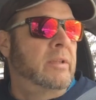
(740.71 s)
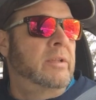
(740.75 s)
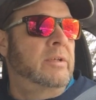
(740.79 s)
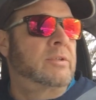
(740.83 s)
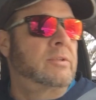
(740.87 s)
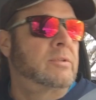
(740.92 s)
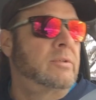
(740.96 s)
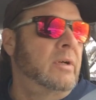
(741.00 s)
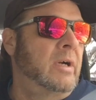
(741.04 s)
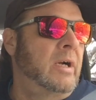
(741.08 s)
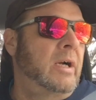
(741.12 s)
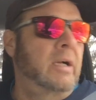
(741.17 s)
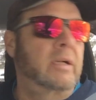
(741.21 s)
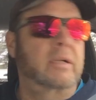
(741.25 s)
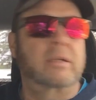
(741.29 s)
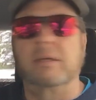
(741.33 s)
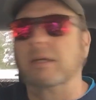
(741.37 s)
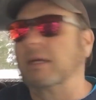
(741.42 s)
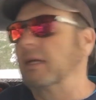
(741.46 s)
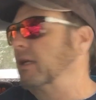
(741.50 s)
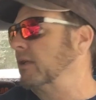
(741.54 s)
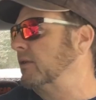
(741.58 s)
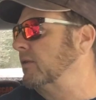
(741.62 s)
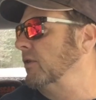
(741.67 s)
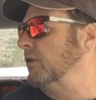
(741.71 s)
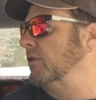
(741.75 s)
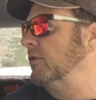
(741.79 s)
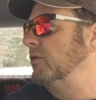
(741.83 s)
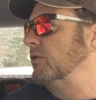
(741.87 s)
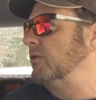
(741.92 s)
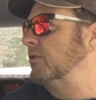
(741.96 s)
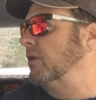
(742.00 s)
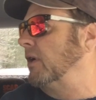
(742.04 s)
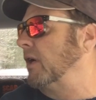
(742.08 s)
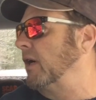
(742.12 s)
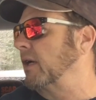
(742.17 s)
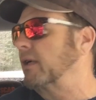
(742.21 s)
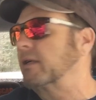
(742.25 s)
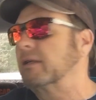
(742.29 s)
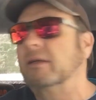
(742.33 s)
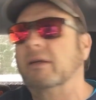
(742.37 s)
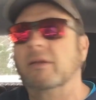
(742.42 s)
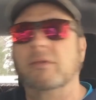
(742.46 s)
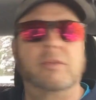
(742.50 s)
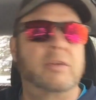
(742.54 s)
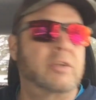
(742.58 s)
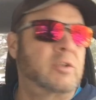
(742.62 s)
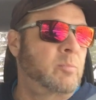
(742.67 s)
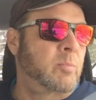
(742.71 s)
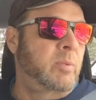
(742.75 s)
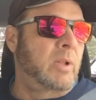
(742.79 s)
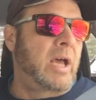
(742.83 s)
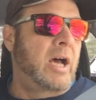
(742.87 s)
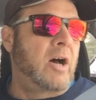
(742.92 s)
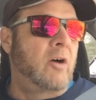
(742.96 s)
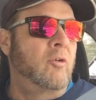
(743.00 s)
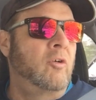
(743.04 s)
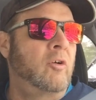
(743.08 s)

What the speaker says: of this truck and get the new truck, this plow